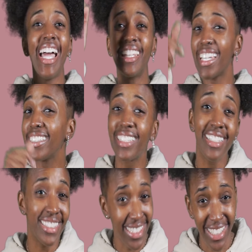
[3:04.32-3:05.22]
and let's get
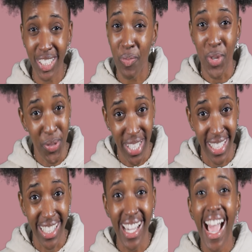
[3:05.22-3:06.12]
into this
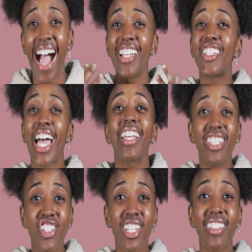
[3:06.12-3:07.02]
community. I
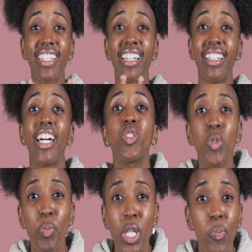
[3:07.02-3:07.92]
challenge us to connect
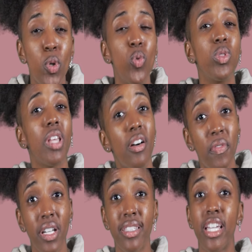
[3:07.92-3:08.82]
with people who love
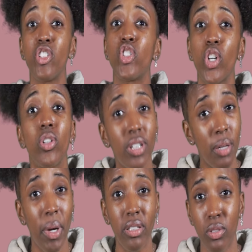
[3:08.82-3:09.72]
us and journal
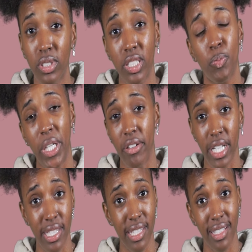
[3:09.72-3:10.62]
about those
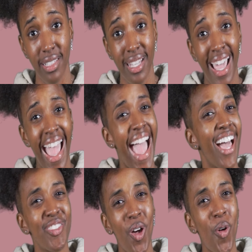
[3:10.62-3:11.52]
experiences.
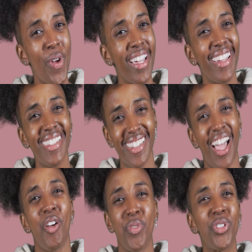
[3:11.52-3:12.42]
As always,
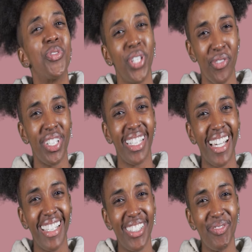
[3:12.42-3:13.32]
I wish you love and
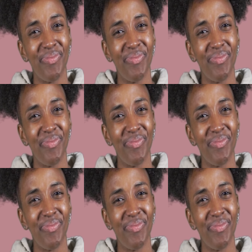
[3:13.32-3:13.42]
light.